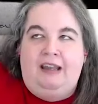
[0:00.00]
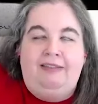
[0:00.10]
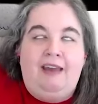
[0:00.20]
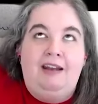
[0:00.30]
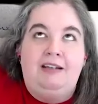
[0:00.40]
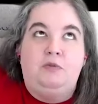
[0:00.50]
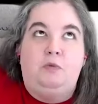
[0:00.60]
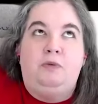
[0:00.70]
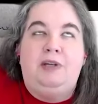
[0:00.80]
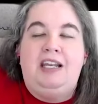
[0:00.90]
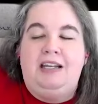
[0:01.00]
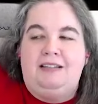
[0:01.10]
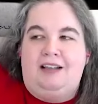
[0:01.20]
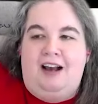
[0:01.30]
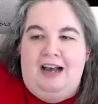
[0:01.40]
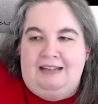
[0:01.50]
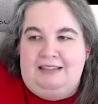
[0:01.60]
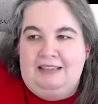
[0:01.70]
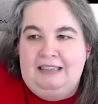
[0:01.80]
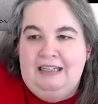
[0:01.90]
like that is weak
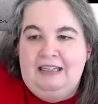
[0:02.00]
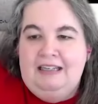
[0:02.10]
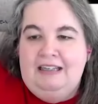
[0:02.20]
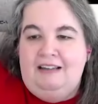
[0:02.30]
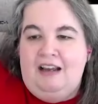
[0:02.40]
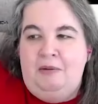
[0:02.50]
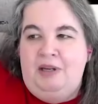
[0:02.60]
sauce. Yeah.